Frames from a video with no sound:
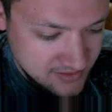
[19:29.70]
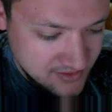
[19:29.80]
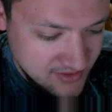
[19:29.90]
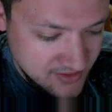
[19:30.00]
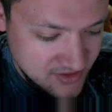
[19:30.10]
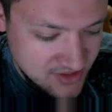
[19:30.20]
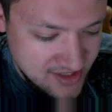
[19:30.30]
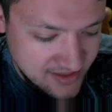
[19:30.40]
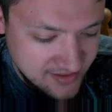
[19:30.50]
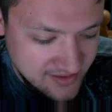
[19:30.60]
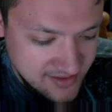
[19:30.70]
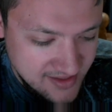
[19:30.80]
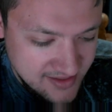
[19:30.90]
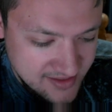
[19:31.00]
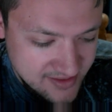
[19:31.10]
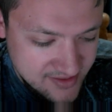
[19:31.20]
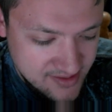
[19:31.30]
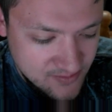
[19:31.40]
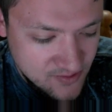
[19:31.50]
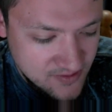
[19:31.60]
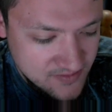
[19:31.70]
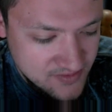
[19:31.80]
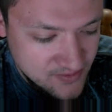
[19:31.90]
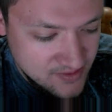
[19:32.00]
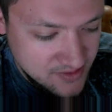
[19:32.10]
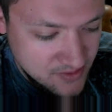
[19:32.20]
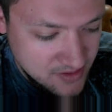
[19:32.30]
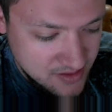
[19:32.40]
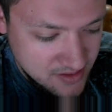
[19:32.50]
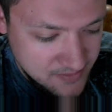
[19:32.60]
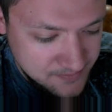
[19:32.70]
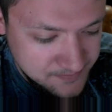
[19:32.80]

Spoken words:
So let's check the Timberwolves really quick.